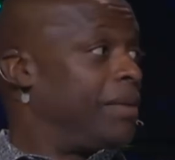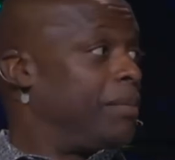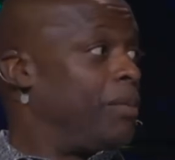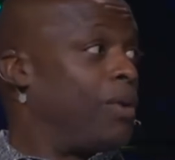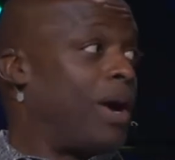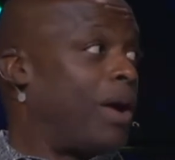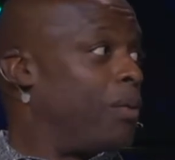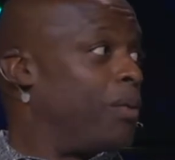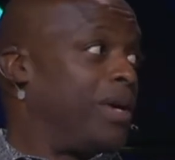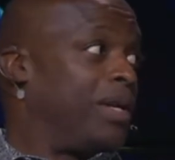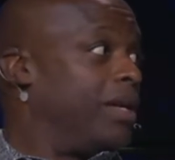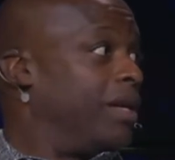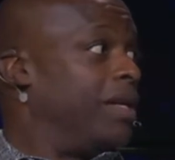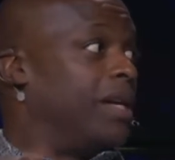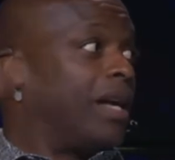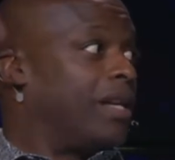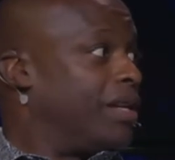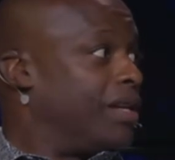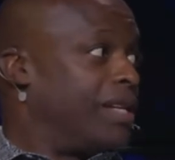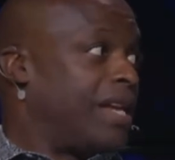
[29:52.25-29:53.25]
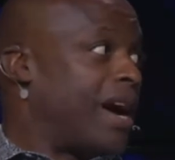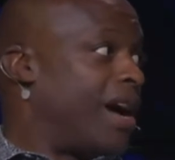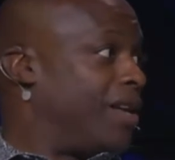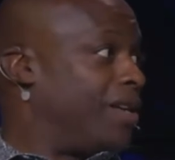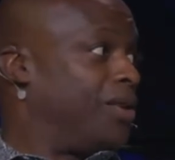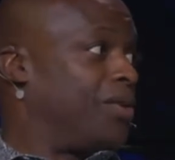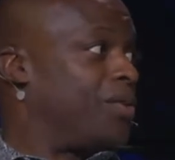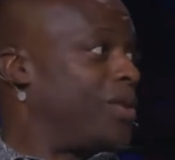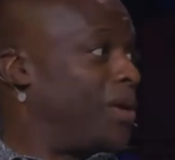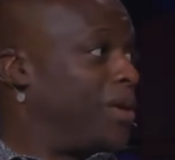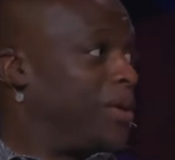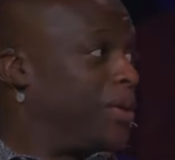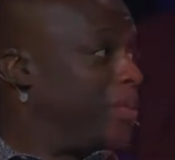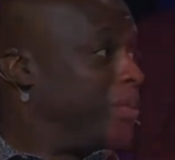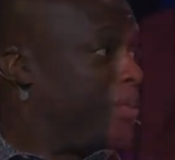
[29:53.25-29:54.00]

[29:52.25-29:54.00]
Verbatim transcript: Boy, I went another down no, the road.